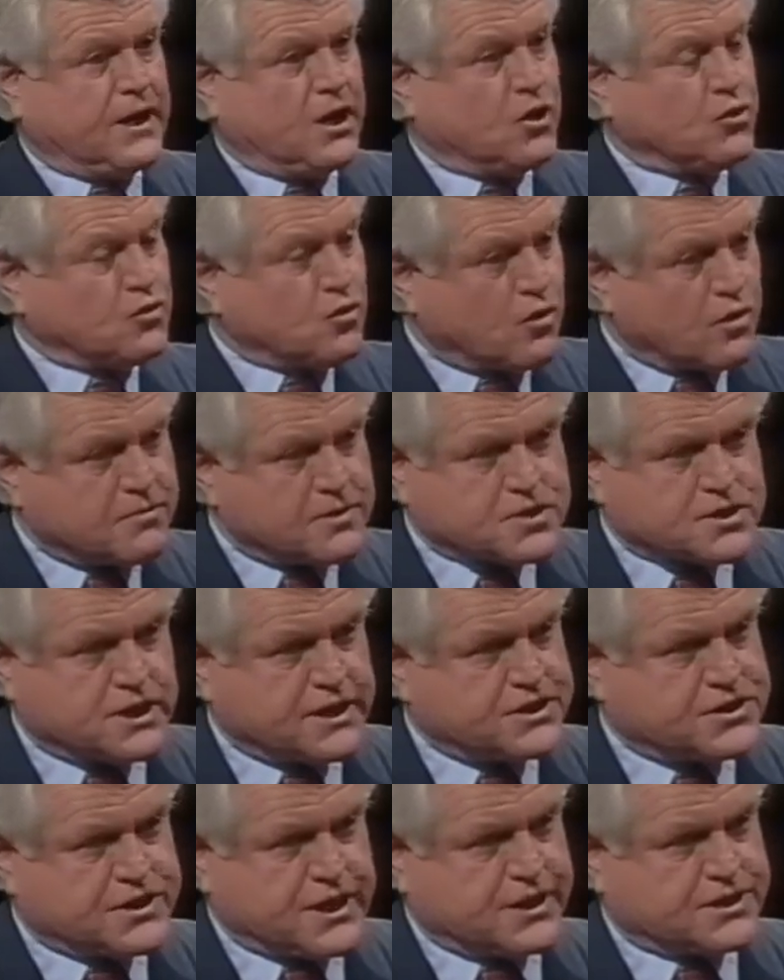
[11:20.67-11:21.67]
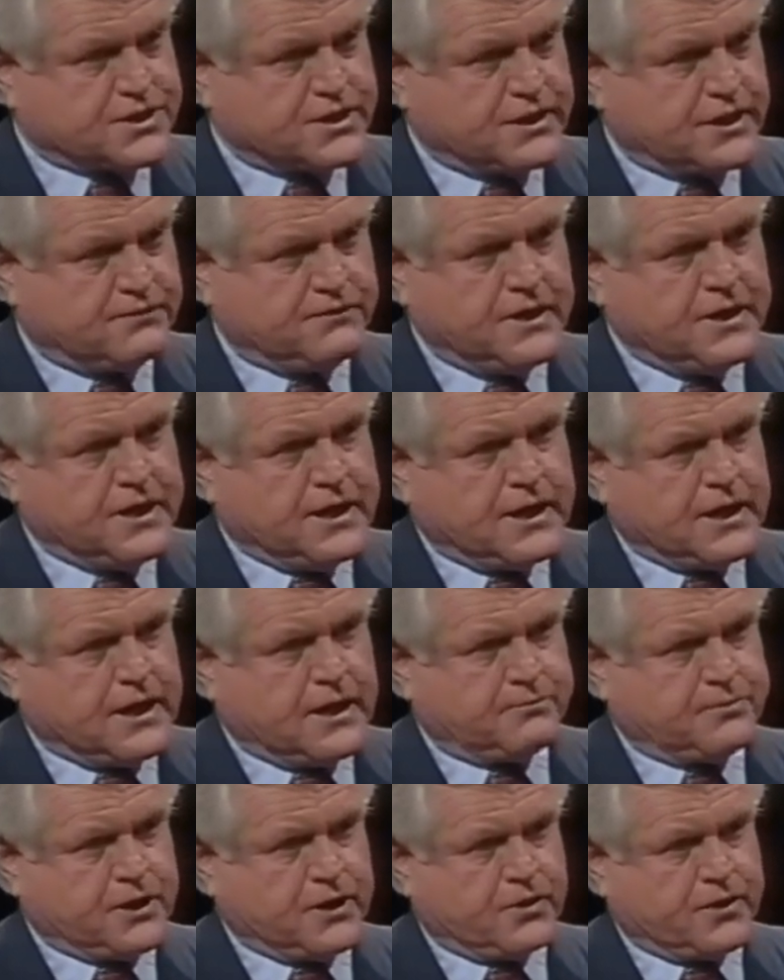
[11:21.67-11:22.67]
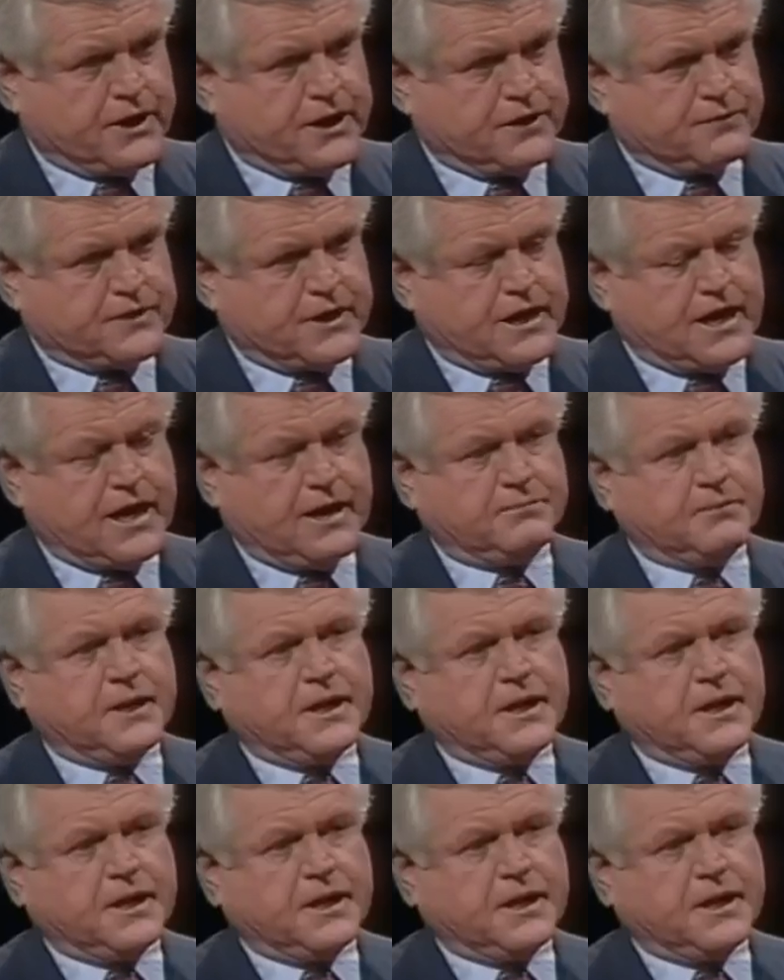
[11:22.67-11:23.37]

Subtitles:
Enormously sensitive period of time.